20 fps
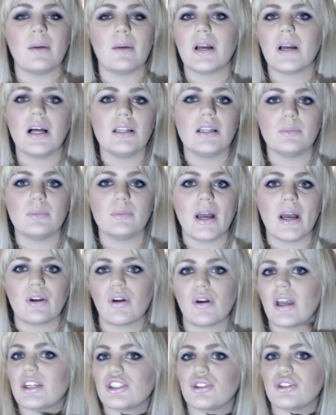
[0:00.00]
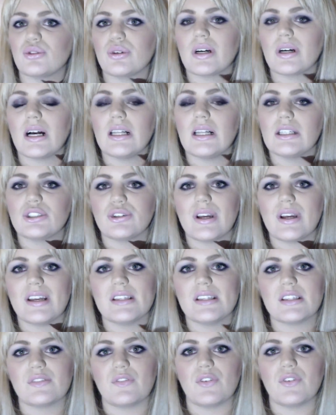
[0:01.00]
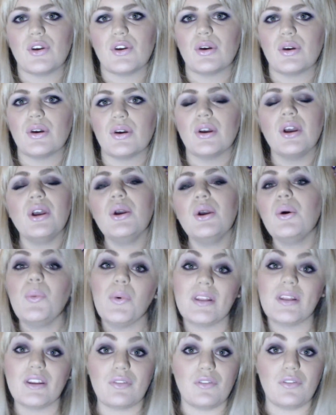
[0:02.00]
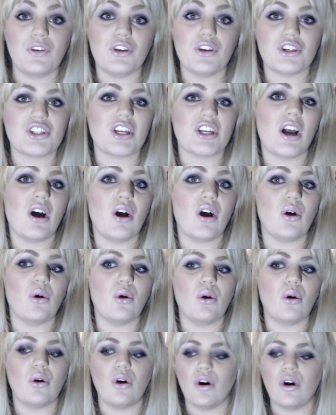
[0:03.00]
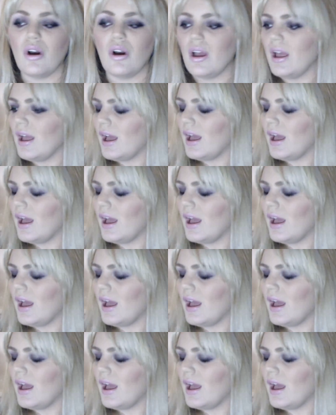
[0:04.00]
color migration or color transfer with the fuchsia or